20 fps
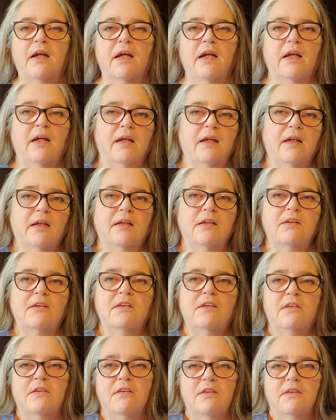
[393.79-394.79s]

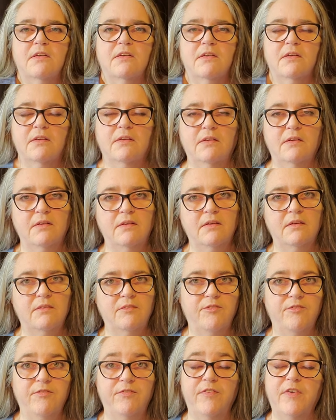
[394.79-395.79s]
and
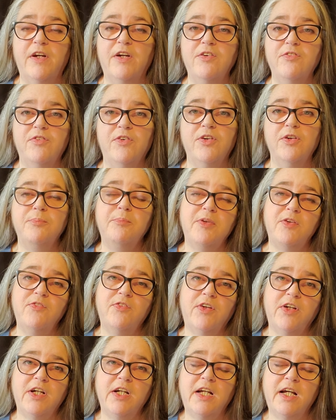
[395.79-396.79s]
very roomy,
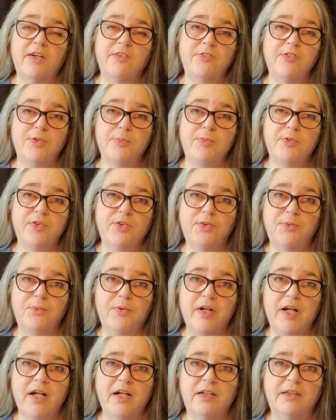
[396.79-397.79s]
very comfortable to
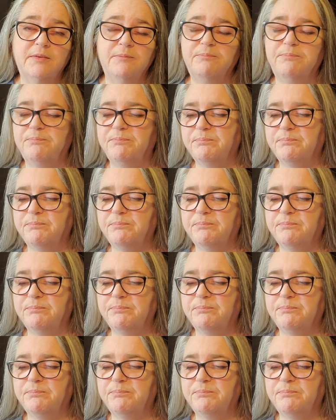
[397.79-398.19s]
wear.